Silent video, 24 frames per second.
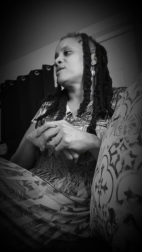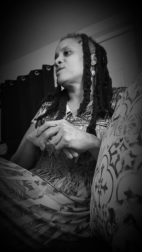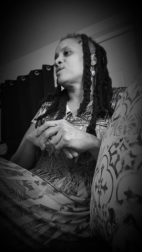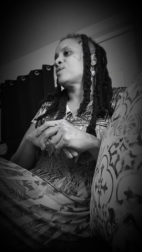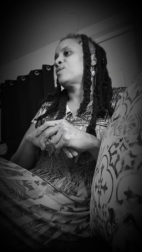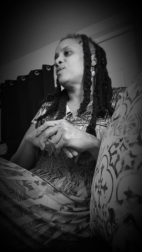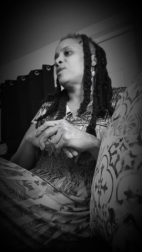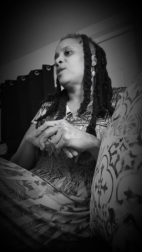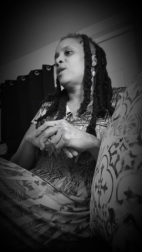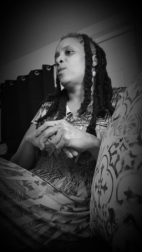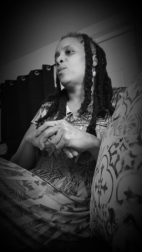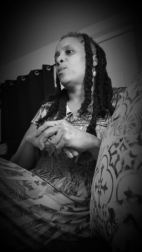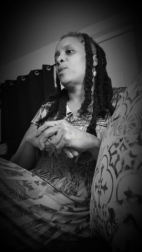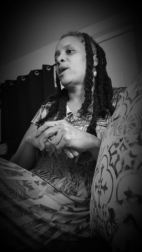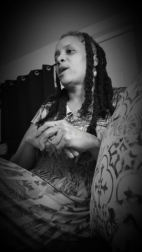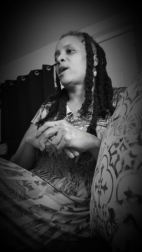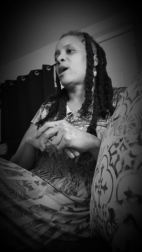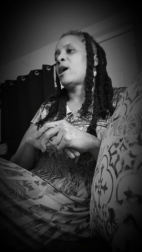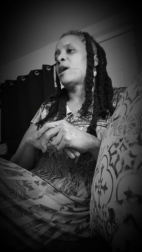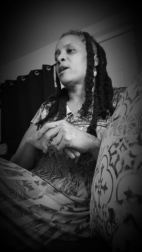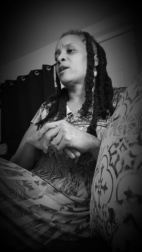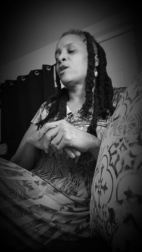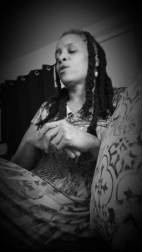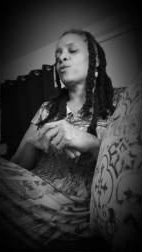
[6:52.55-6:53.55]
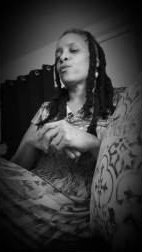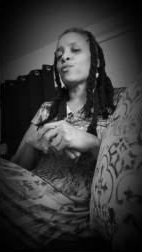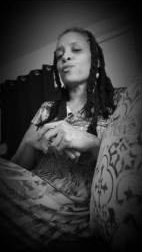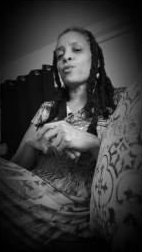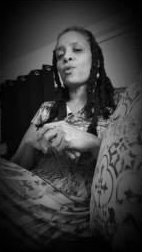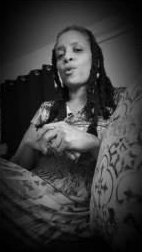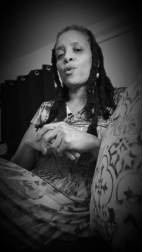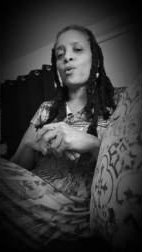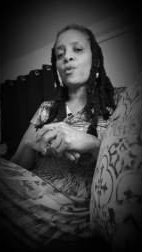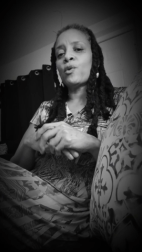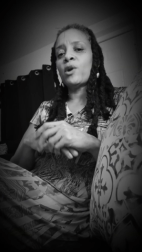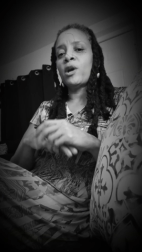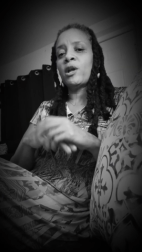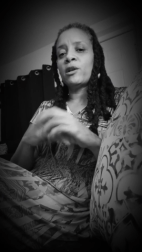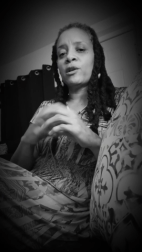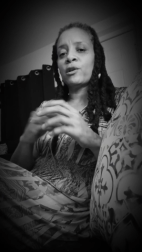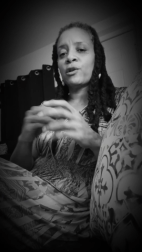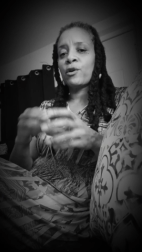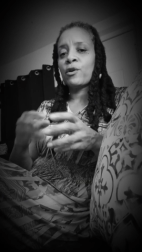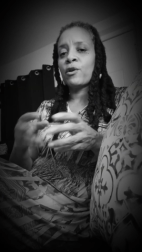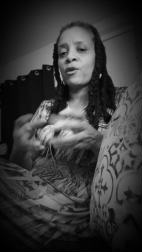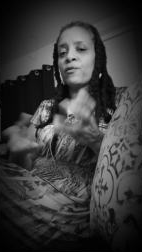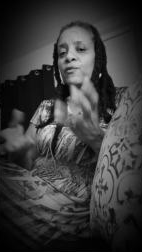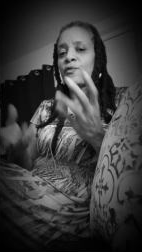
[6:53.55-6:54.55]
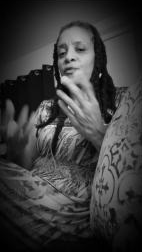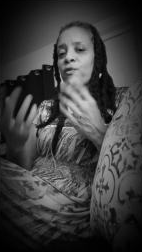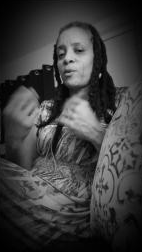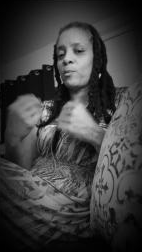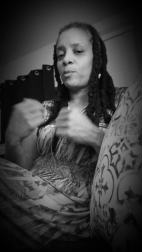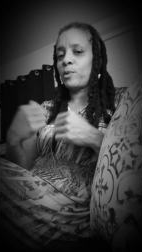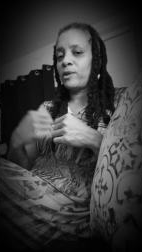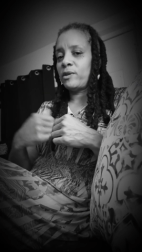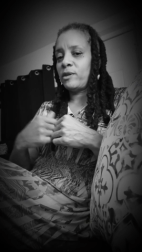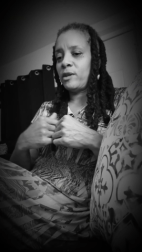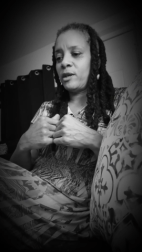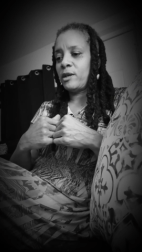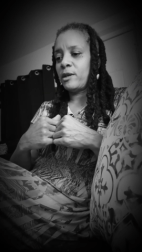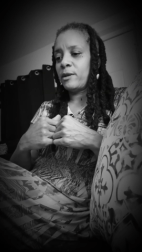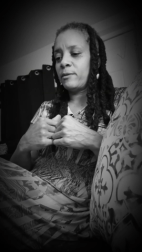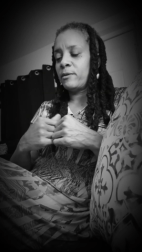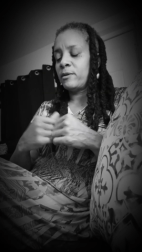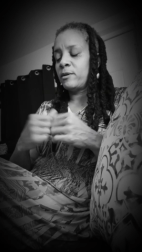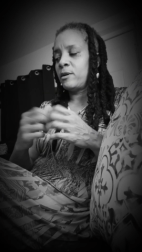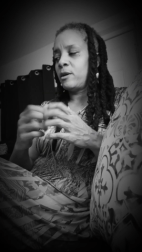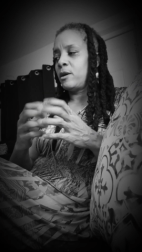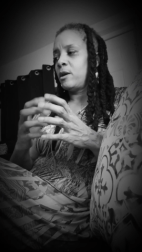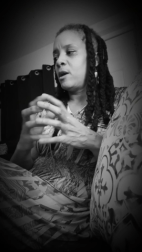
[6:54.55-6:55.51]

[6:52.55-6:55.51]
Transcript: So that way I can grow and learn from within.